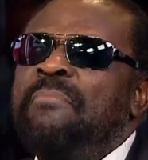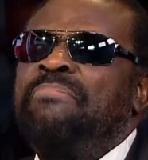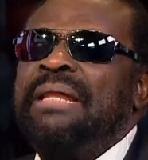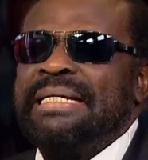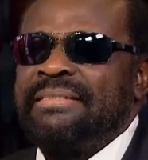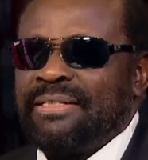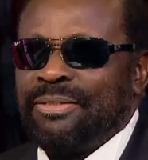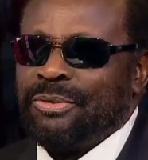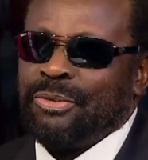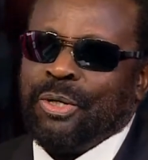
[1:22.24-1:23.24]
placed
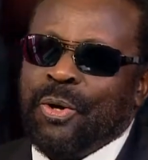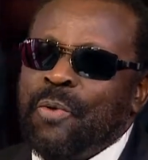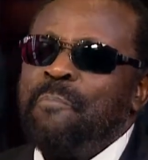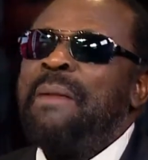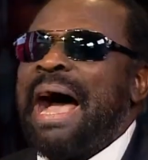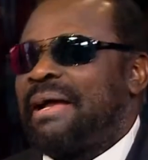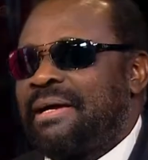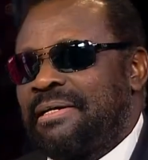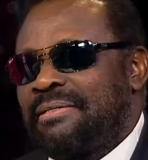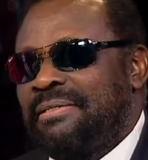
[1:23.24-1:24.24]
to look
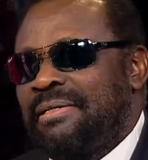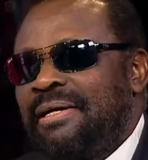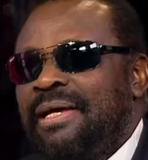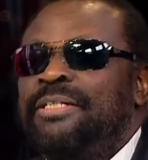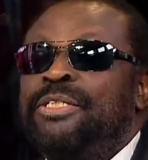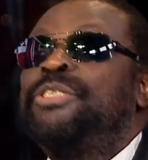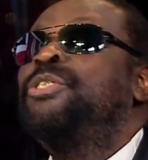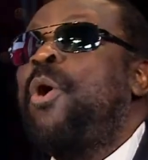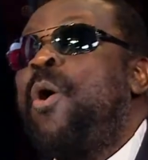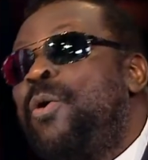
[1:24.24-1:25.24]
back into its
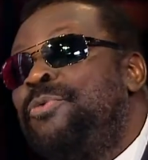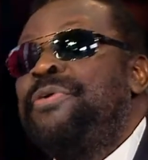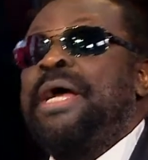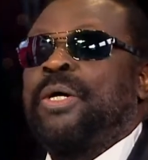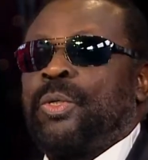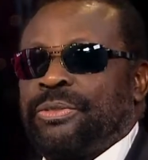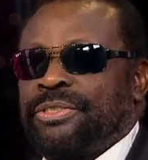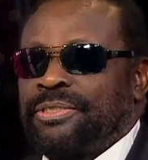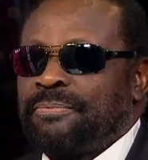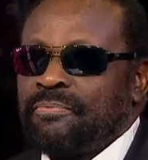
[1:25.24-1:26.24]
own
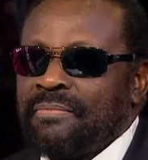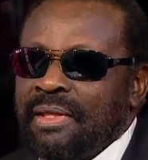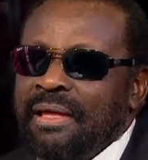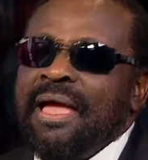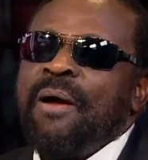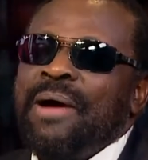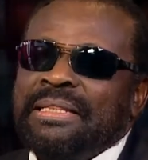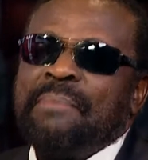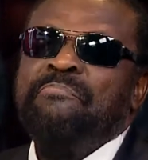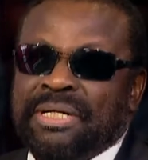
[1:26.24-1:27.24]
records. When
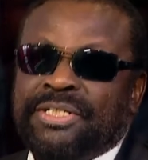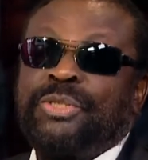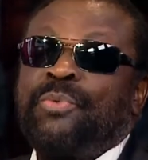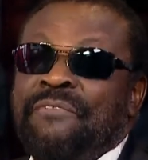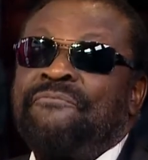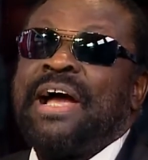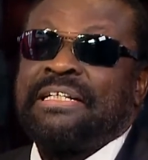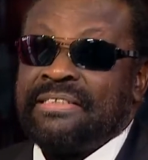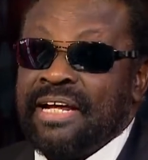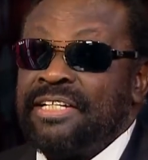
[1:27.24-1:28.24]
the British were
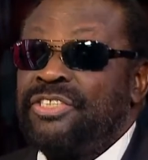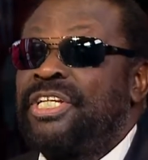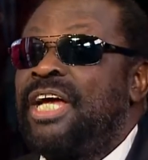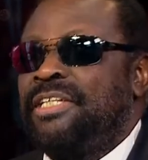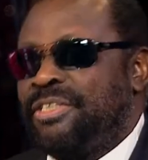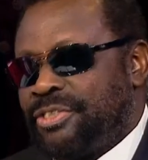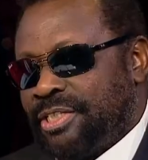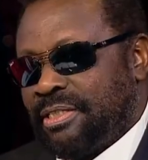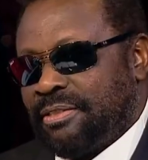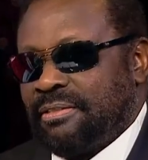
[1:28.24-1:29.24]
fighting an insurgency
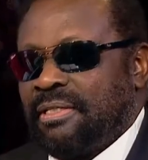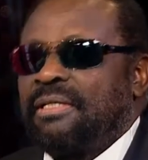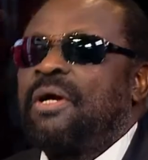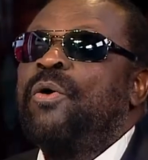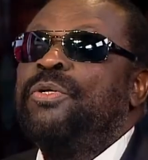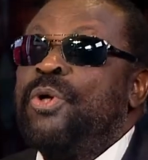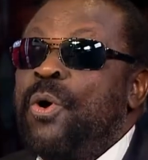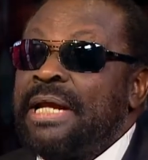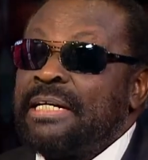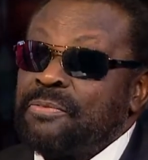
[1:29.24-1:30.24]

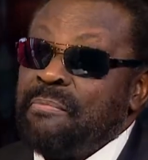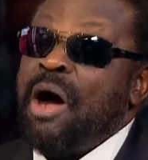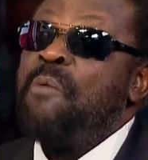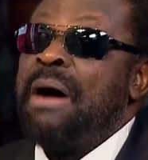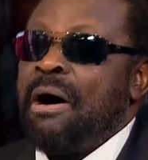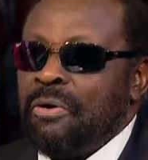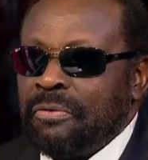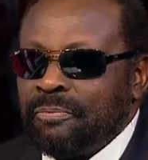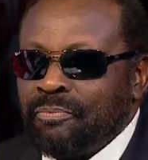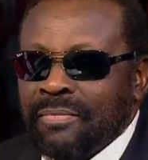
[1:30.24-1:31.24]
known as Mau Mau,
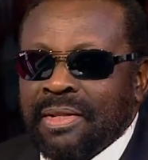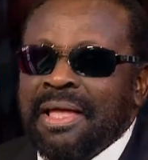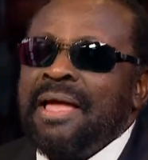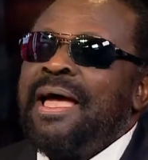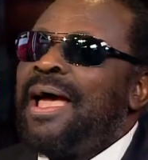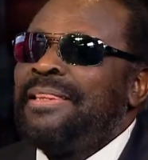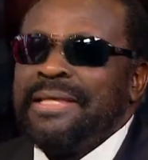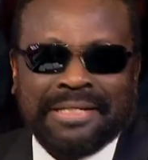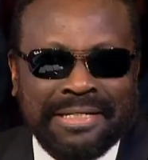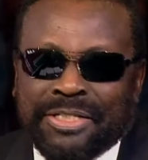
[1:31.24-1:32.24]
they
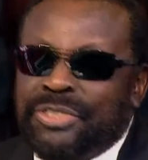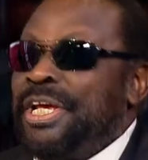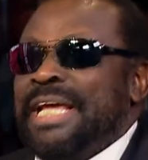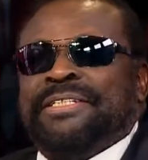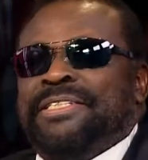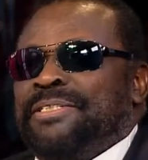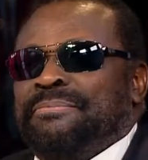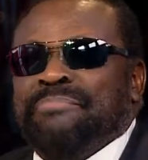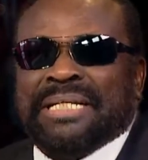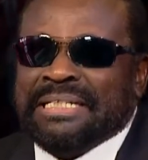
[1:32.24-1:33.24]
didn't change
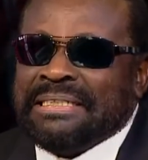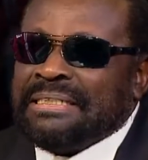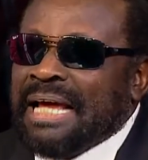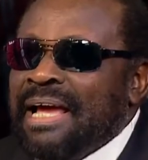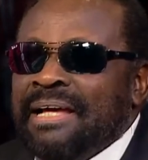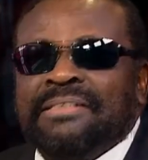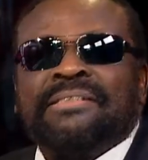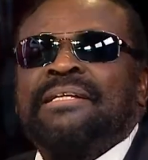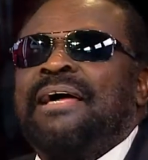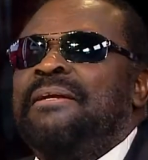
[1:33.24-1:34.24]

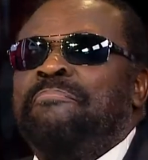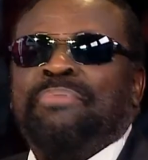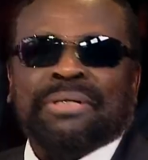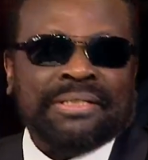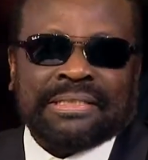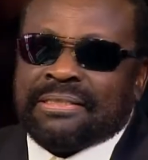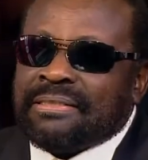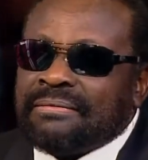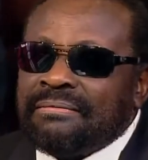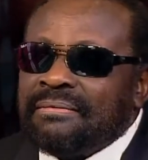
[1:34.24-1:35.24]
ministers and
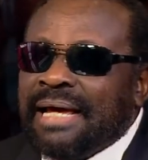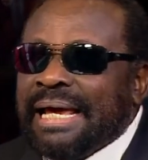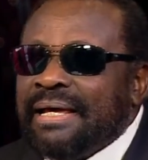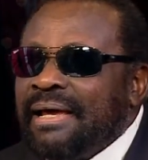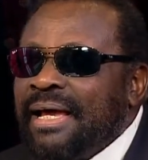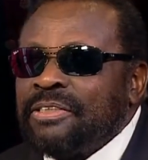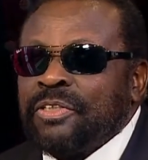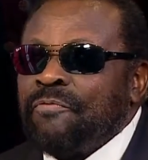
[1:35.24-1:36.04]
police, heads of